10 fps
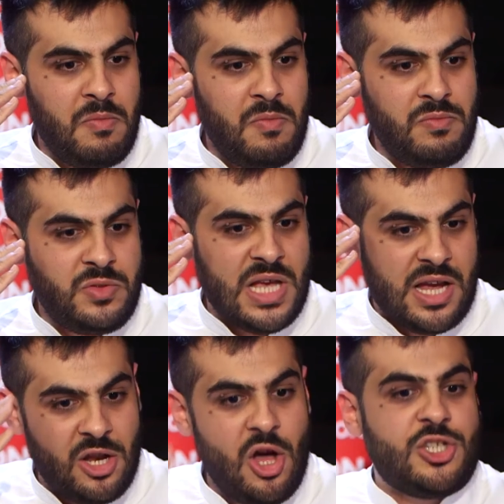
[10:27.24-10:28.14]

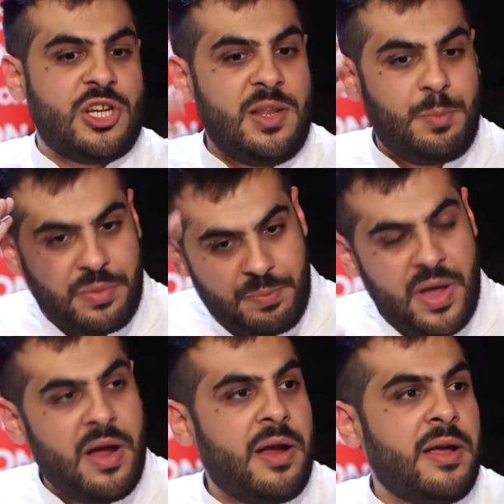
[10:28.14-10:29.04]
Psychologically
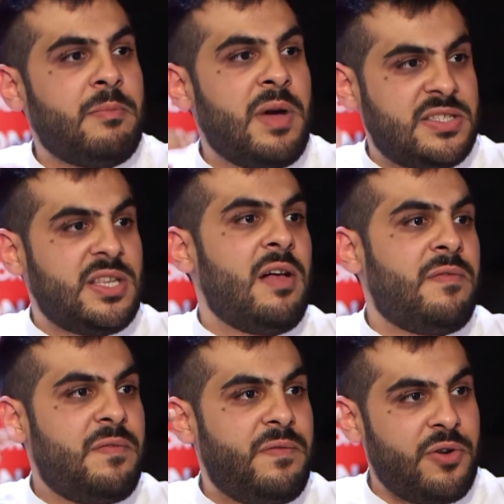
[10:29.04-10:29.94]
preparing myself
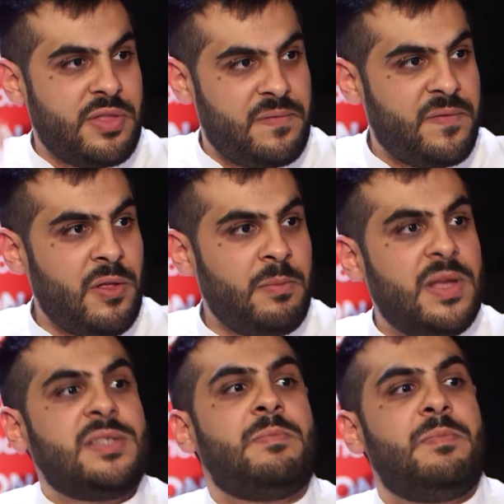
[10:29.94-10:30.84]
for the film is
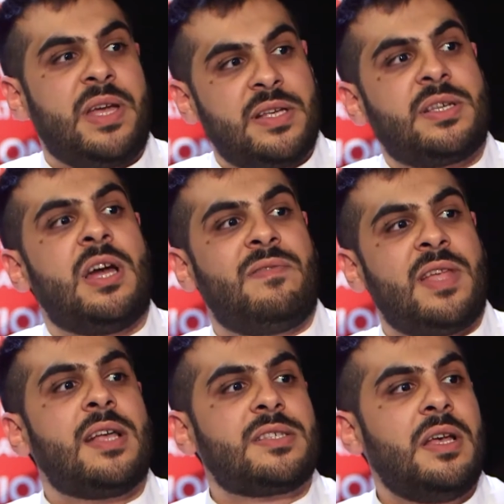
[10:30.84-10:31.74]
the biggest kind of
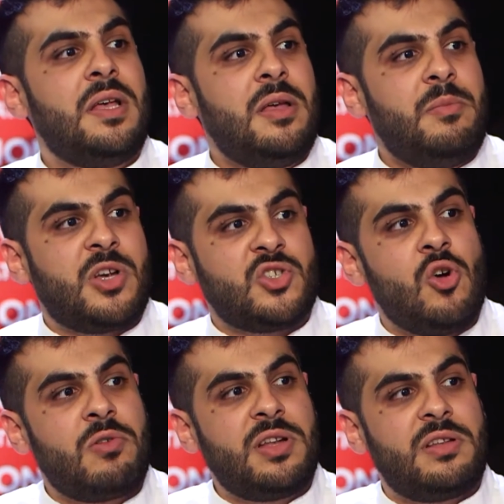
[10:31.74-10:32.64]
task, because going
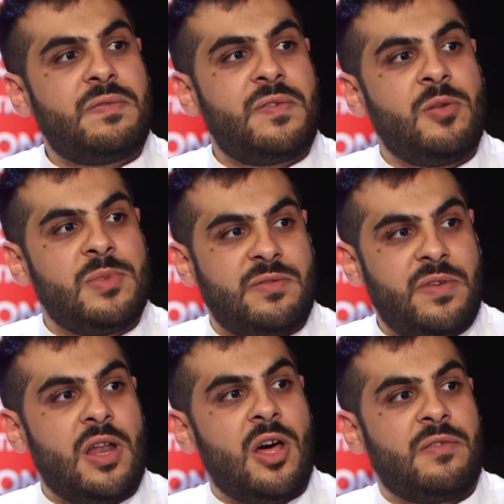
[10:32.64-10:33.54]
into a film is a
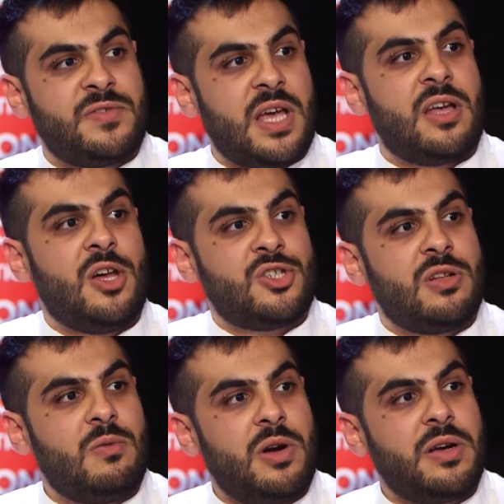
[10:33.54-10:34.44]
lot of psychological
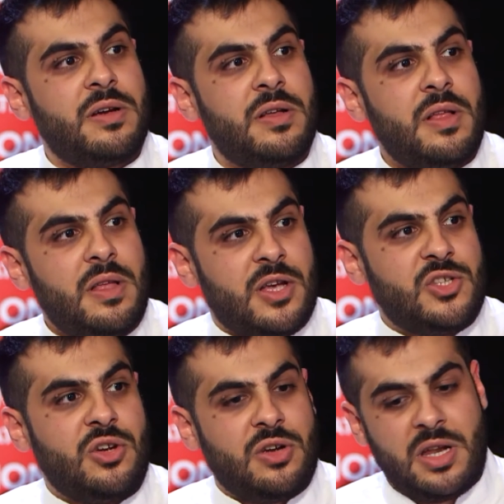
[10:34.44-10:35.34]
work, because you're
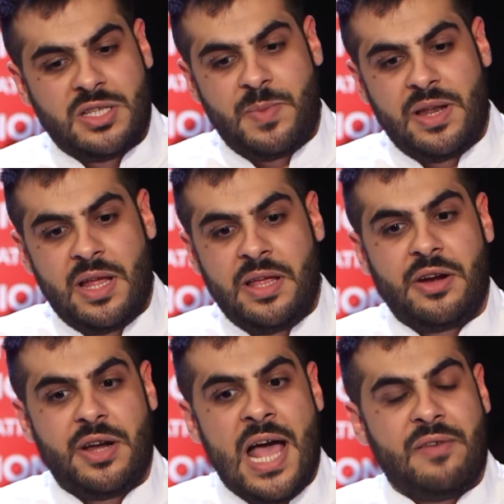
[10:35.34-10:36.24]
going to spend a year and a
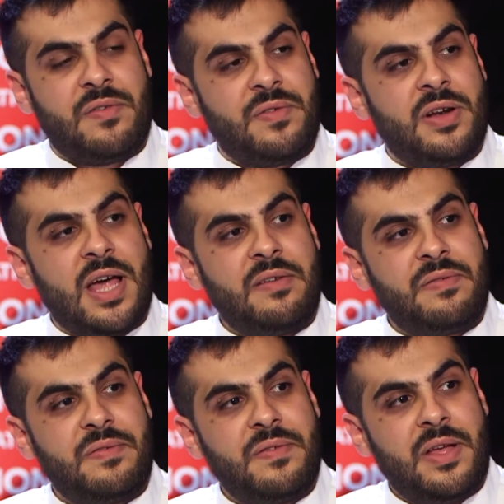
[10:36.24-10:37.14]
half of your life
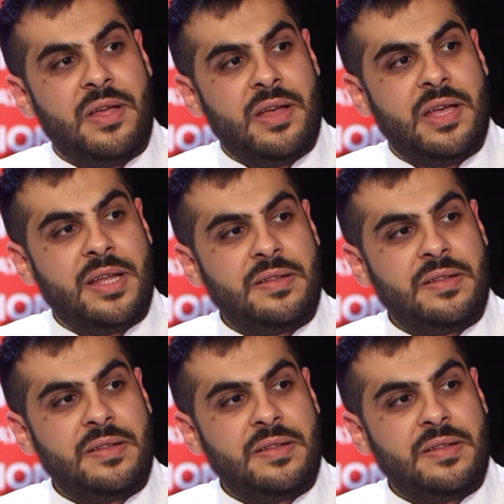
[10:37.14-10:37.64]
in it,